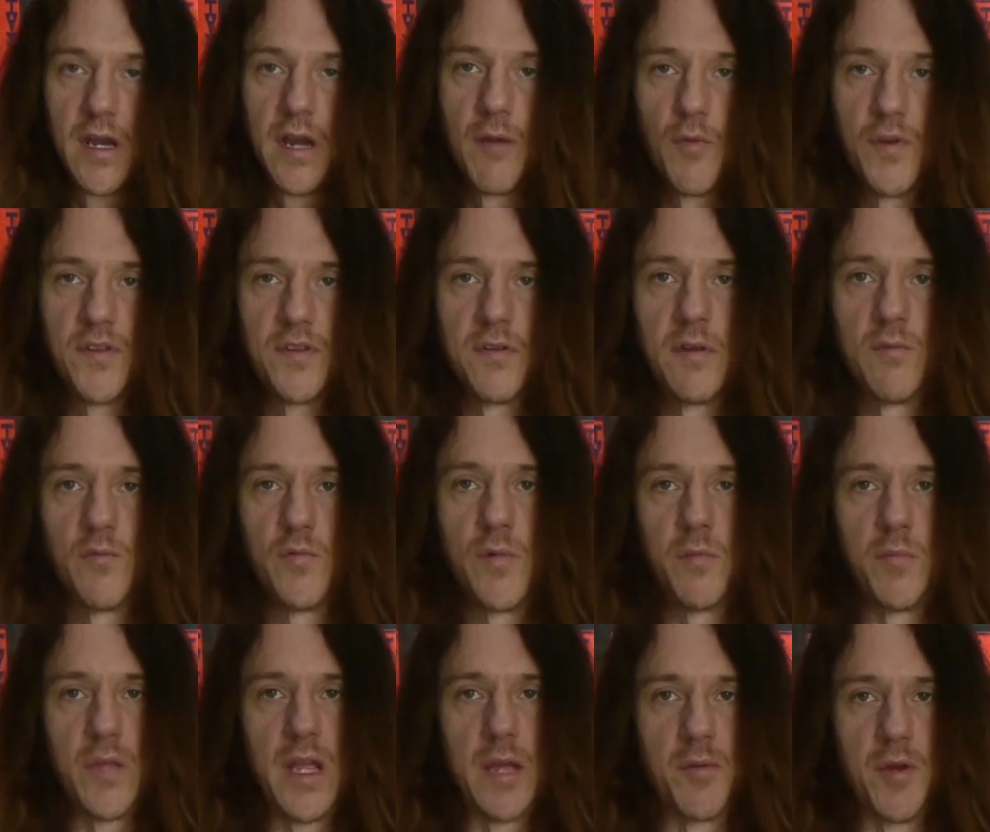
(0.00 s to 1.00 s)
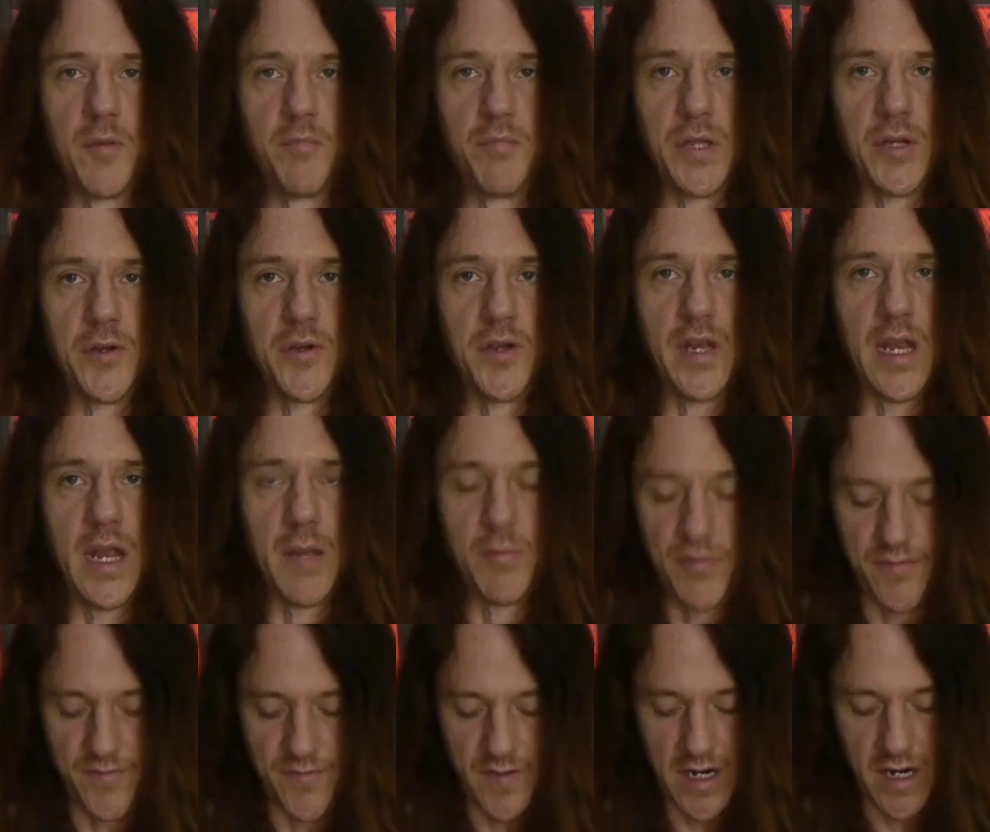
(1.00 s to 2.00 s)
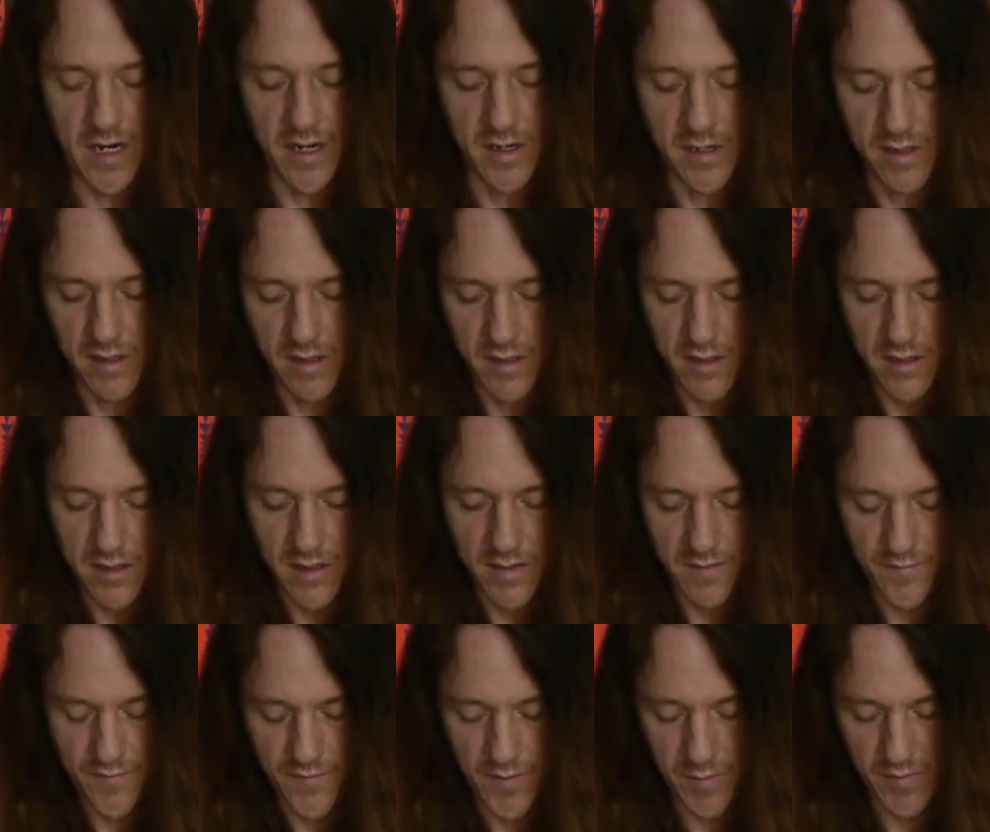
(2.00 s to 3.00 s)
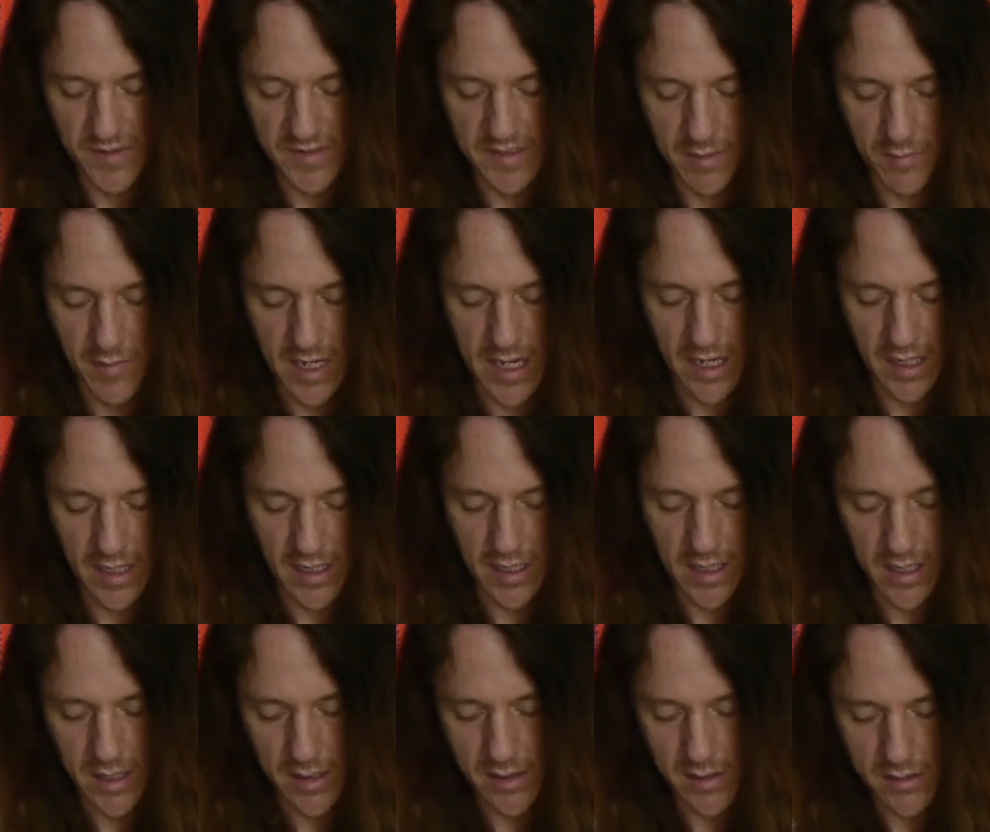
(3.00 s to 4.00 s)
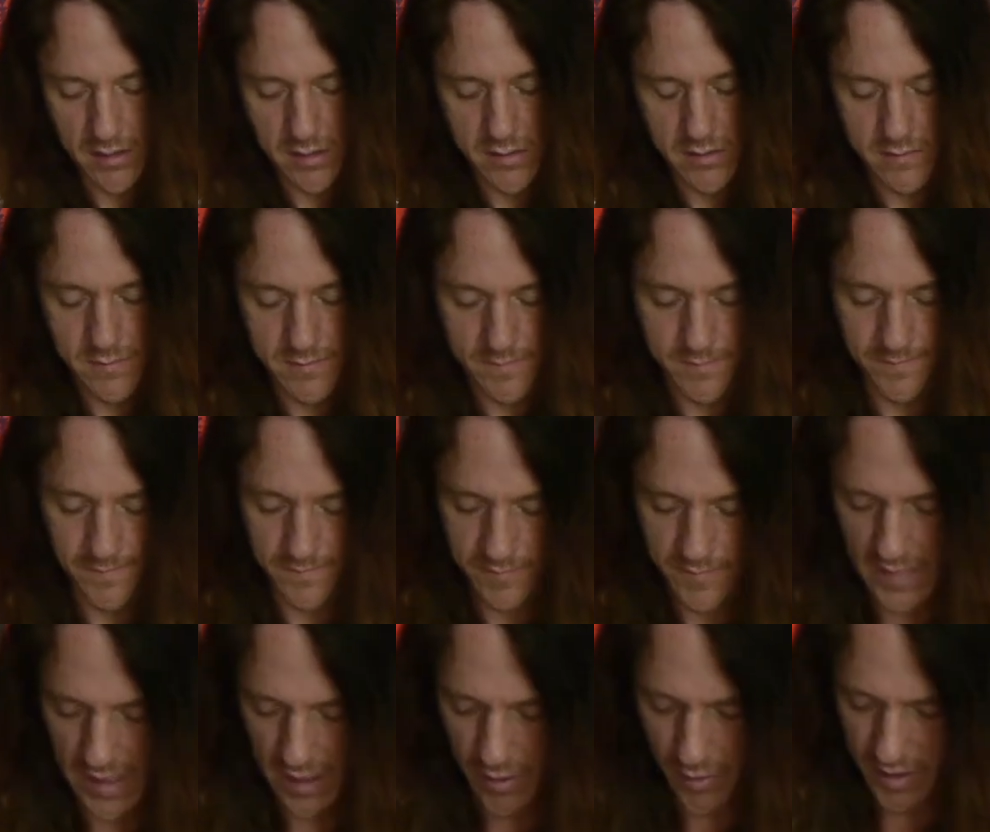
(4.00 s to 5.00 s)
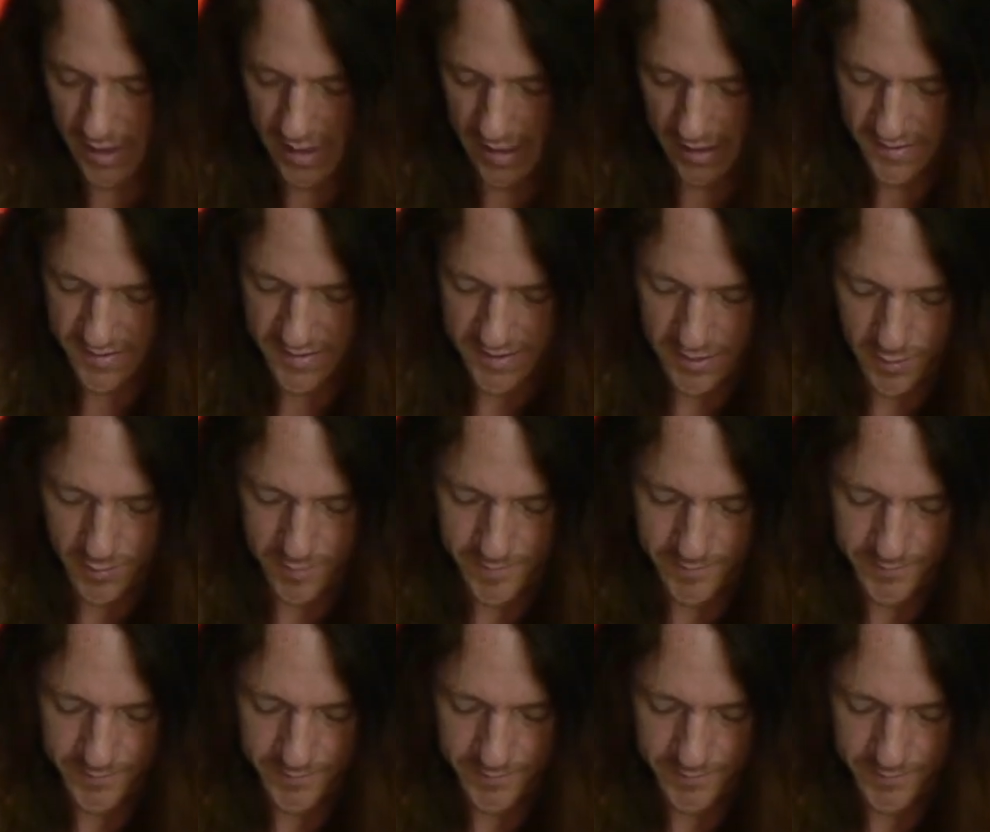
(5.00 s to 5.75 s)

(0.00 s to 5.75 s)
I wouldn't be able to build an amplifier from a schematic yet. Okay, so